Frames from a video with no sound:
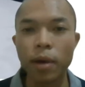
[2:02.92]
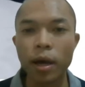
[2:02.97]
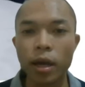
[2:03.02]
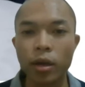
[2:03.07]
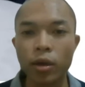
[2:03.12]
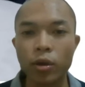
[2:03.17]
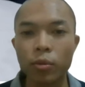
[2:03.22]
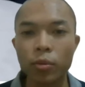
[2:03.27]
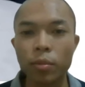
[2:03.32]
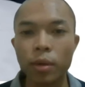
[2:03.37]

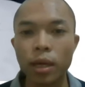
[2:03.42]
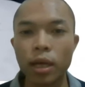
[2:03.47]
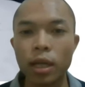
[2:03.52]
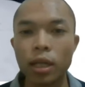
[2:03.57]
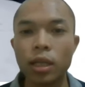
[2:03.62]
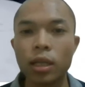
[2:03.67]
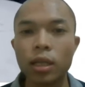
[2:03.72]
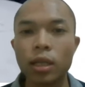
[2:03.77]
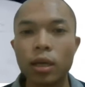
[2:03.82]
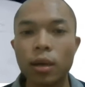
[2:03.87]

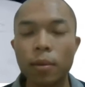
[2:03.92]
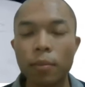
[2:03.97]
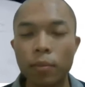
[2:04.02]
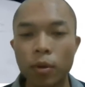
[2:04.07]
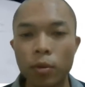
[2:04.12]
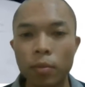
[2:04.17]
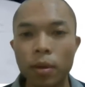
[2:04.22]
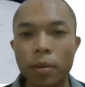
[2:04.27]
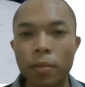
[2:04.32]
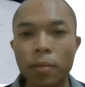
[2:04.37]
binomial
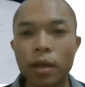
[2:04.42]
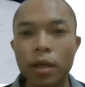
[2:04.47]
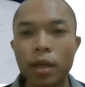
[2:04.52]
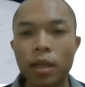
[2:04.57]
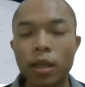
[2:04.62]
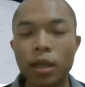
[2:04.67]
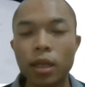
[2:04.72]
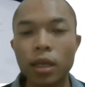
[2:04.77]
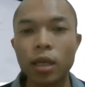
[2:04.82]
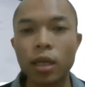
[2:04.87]

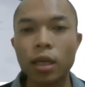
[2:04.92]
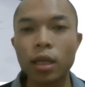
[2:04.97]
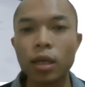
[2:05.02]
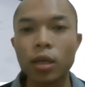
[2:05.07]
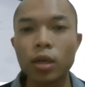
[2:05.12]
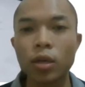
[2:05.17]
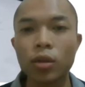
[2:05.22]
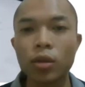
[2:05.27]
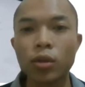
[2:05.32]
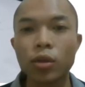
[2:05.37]

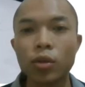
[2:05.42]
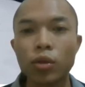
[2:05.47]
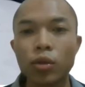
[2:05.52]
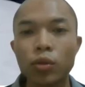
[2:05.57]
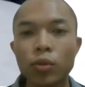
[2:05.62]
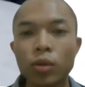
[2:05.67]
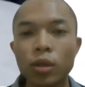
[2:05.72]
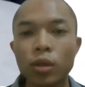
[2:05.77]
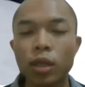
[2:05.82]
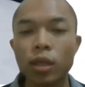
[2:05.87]
probability
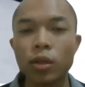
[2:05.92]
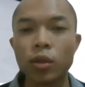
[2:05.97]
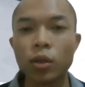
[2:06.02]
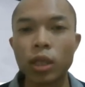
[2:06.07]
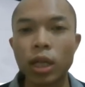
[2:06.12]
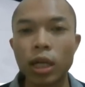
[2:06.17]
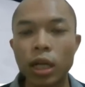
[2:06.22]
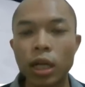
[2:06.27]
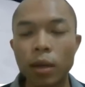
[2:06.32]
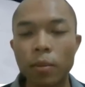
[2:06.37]
to the
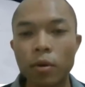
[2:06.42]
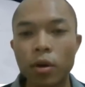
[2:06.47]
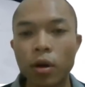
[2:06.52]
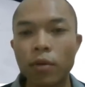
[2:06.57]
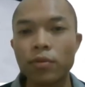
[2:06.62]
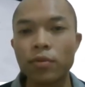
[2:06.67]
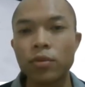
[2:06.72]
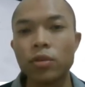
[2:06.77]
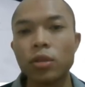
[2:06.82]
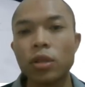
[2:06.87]
total number
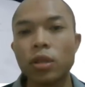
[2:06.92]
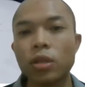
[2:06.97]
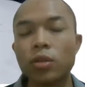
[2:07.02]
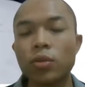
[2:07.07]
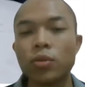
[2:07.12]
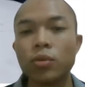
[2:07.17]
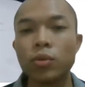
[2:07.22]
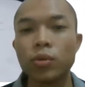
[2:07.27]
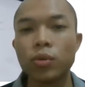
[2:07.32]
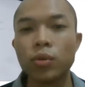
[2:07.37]
of children
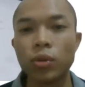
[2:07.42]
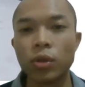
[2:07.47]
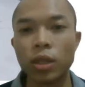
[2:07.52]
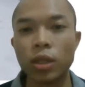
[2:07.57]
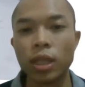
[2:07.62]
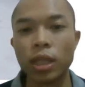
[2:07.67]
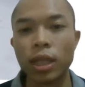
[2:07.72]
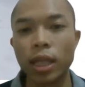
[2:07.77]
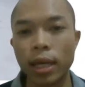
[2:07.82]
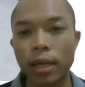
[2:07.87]
who took
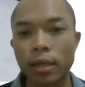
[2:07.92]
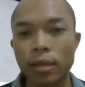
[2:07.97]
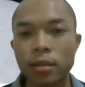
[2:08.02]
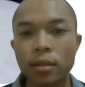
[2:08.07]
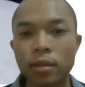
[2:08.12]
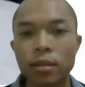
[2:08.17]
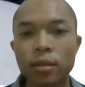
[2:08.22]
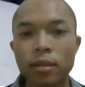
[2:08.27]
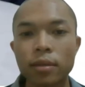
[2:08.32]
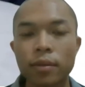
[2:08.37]
the
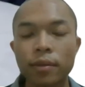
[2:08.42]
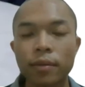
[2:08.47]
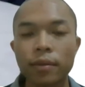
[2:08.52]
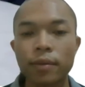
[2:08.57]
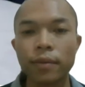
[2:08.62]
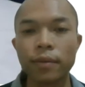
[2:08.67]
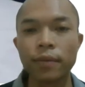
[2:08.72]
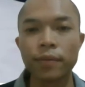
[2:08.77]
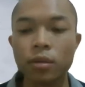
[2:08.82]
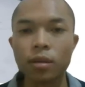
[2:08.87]
test.
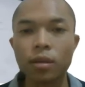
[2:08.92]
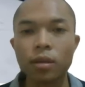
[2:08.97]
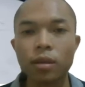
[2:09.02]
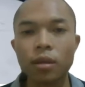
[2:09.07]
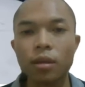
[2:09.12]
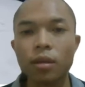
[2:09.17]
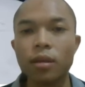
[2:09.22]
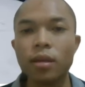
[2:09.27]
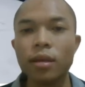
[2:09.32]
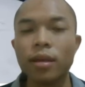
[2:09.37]

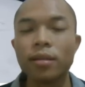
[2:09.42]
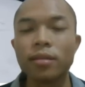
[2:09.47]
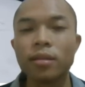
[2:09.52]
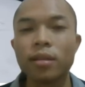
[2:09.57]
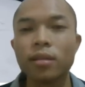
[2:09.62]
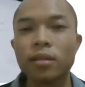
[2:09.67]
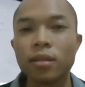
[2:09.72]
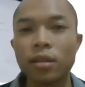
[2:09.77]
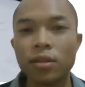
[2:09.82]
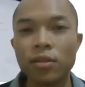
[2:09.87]
The
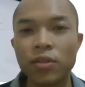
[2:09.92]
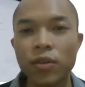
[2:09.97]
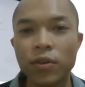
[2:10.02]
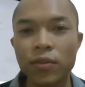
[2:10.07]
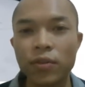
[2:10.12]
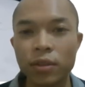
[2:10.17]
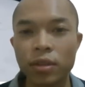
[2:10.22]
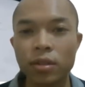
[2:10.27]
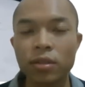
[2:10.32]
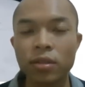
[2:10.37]
existence
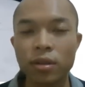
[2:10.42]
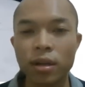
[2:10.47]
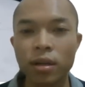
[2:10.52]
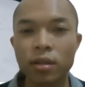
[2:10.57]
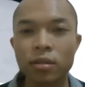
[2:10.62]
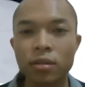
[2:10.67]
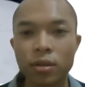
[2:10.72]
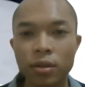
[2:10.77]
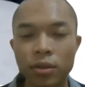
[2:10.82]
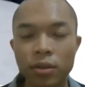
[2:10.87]
of these
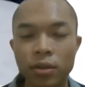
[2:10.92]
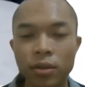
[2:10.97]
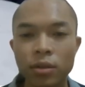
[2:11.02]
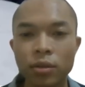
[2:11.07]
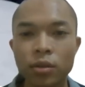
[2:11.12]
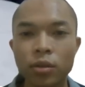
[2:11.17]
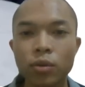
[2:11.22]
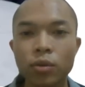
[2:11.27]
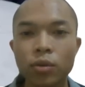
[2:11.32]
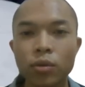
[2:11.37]

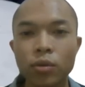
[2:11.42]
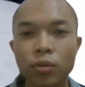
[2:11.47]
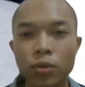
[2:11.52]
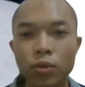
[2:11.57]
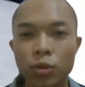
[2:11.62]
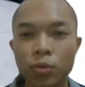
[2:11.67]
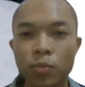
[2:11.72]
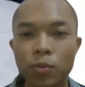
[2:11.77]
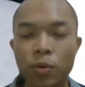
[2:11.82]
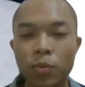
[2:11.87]
structures,
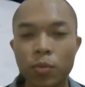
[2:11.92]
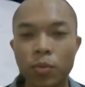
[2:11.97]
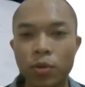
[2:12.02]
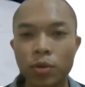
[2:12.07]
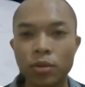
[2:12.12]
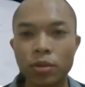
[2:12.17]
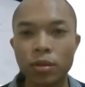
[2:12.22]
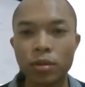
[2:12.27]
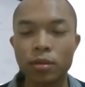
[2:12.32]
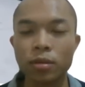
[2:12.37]
whose
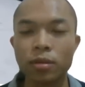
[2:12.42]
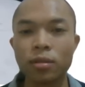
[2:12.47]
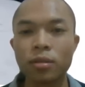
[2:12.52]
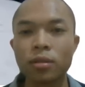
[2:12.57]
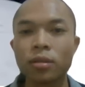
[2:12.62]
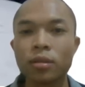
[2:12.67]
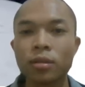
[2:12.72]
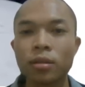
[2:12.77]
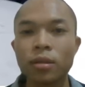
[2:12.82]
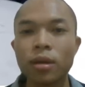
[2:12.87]

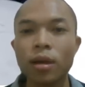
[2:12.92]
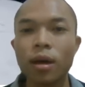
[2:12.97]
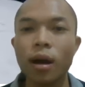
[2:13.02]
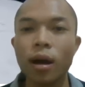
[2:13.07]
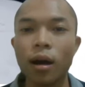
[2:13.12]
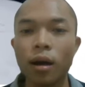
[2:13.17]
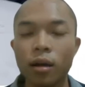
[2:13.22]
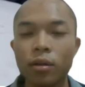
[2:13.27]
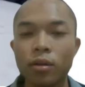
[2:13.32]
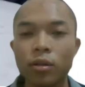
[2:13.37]
proportions
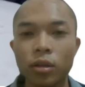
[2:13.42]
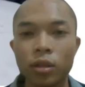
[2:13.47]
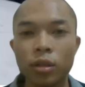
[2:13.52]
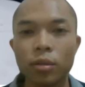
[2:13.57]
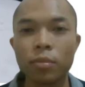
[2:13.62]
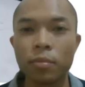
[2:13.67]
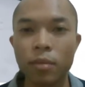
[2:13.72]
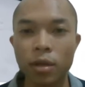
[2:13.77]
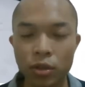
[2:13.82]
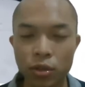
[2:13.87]
are
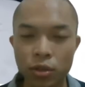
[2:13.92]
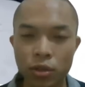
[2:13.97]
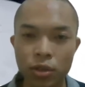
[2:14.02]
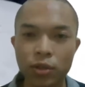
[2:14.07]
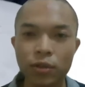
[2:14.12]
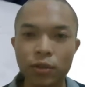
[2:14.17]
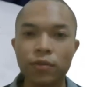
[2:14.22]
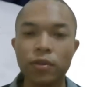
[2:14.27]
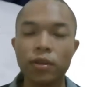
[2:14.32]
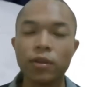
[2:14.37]
not much
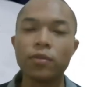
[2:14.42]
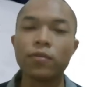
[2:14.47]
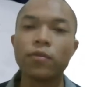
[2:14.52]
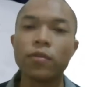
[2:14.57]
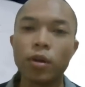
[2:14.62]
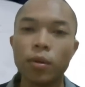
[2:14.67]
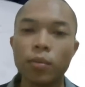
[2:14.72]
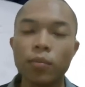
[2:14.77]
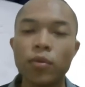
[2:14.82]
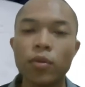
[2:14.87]
different
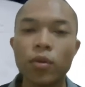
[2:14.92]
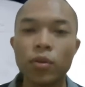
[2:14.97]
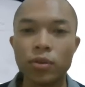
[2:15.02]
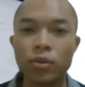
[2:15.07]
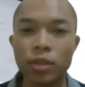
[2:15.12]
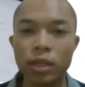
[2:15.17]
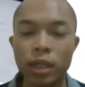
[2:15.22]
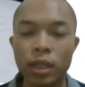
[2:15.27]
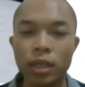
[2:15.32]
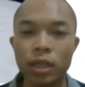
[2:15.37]
from
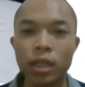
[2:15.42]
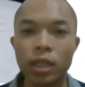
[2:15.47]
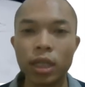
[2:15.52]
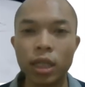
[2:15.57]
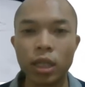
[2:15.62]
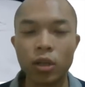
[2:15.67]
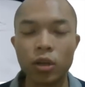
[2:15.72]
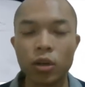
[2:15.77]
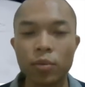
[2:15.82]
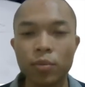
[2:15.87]
those in
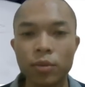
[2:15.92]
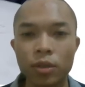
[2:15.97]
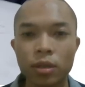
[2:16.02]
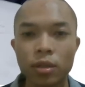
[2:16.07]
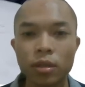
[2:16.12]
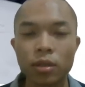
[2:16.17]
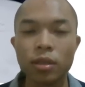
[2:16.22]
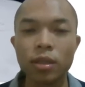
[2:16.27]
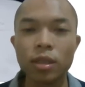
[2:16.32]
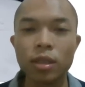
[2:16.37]
kit
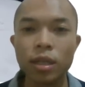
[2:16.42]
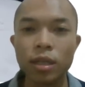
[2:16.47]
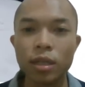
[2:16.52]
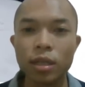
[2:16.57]
option,